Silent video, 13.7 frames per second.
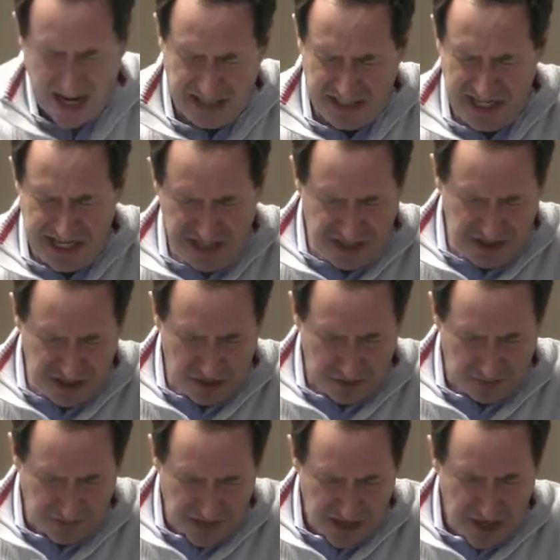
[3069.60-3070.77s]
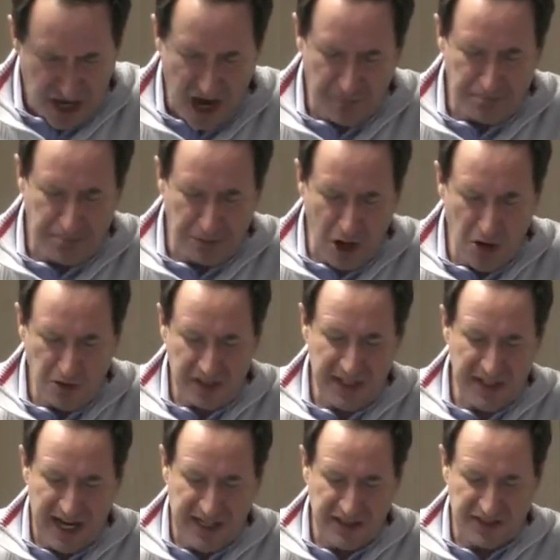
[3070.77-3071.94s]
I need you. A
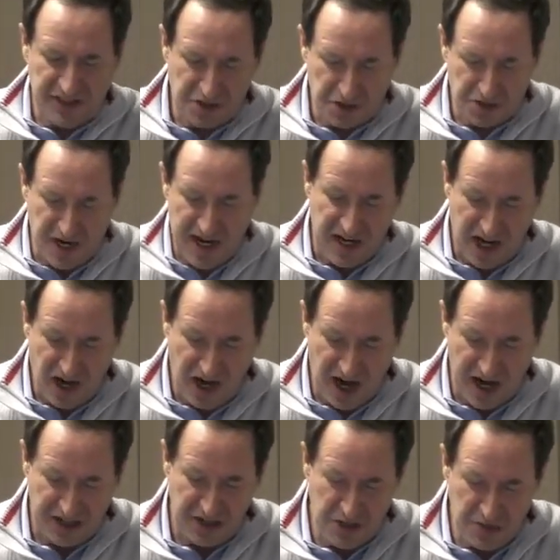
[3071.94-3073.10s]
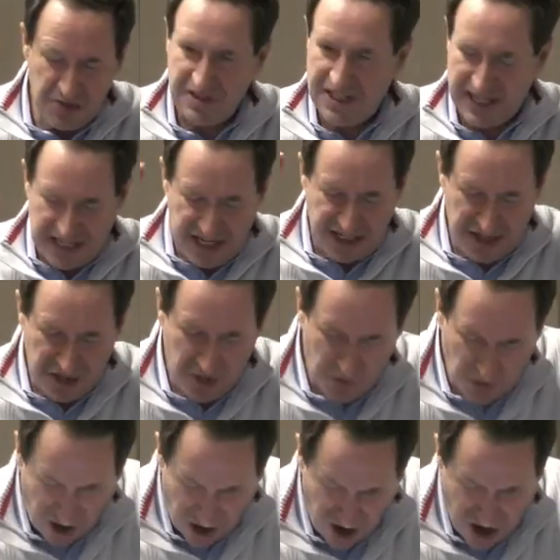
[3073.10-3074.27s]
broken and contrite heart. You need a new
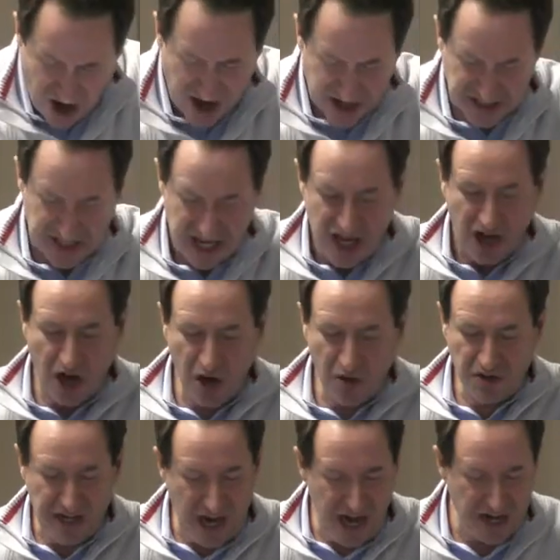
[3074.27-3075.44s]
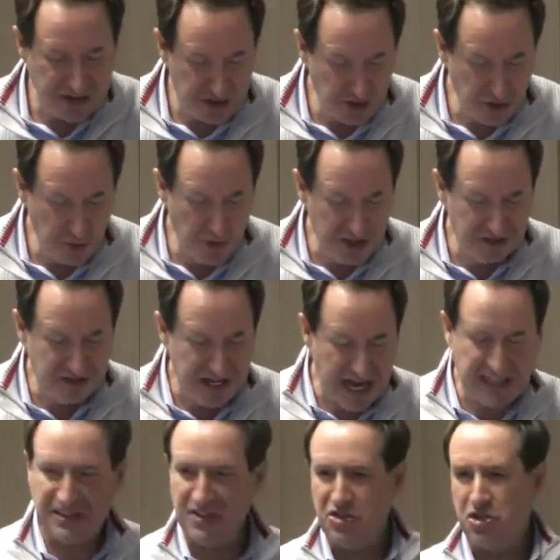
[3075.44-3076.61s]
heart. Oh God, you will
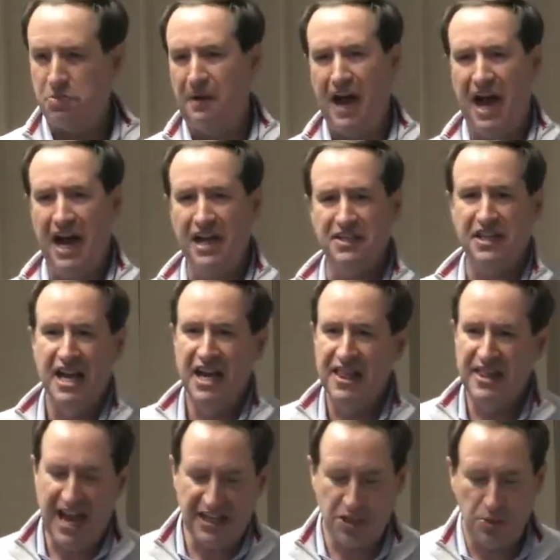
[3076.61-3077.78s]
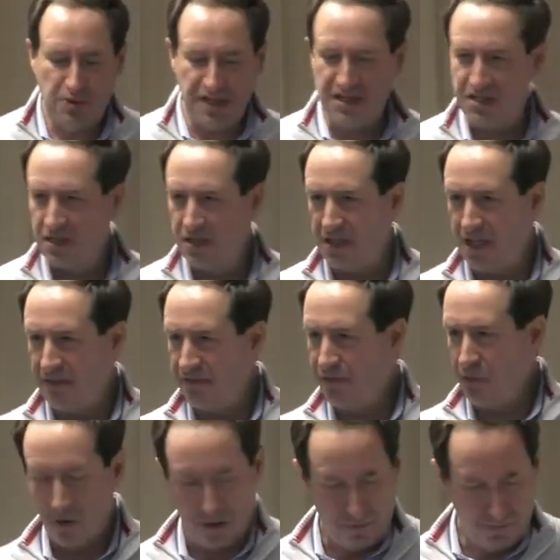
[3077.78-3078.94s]
not despise. That's what he's looking
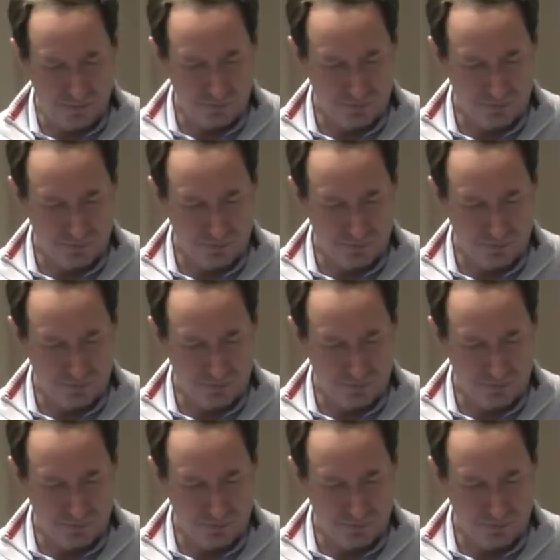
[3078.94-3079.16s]
for.